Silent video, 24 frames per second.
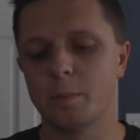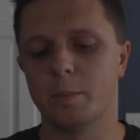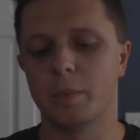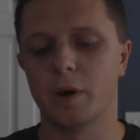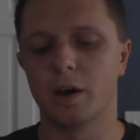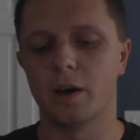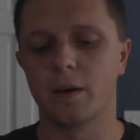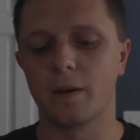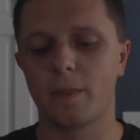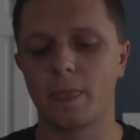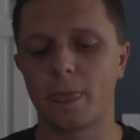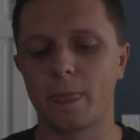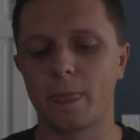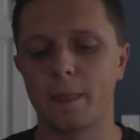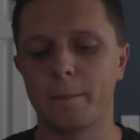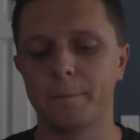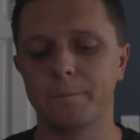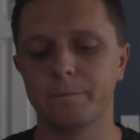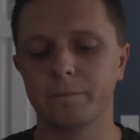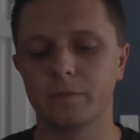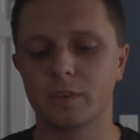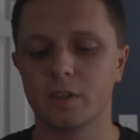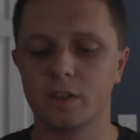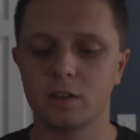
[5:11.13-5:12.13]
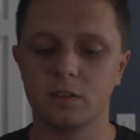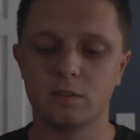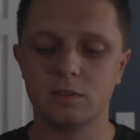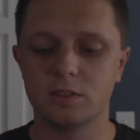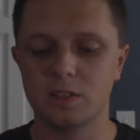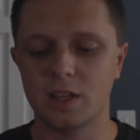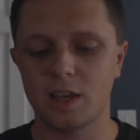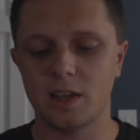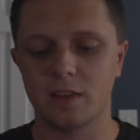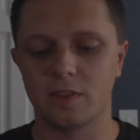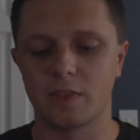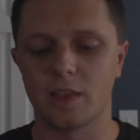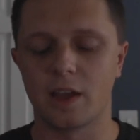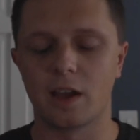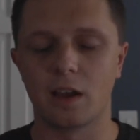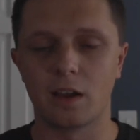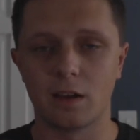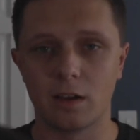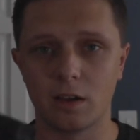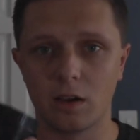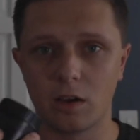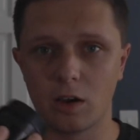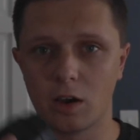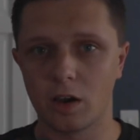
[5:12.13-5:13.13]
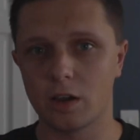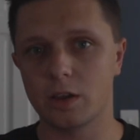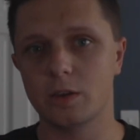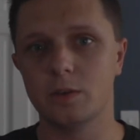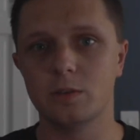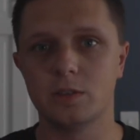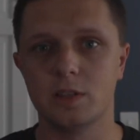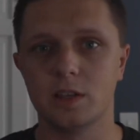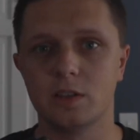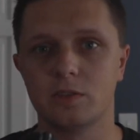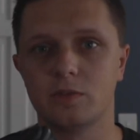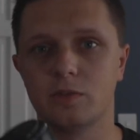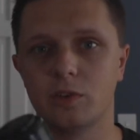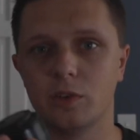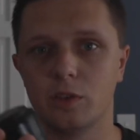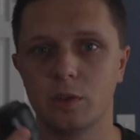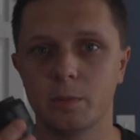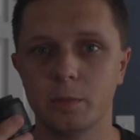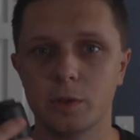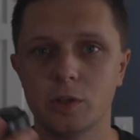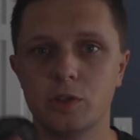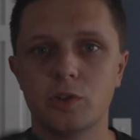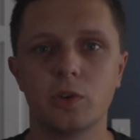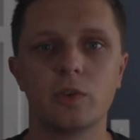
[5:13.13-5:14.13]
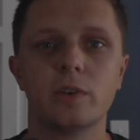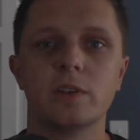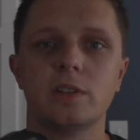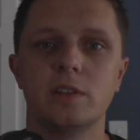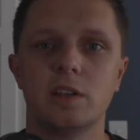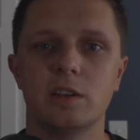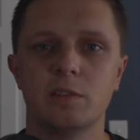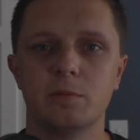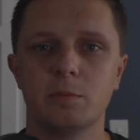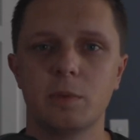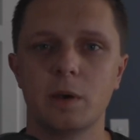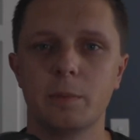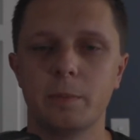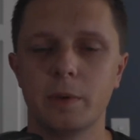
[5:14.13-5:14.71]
But saying that, I use this for the majority of my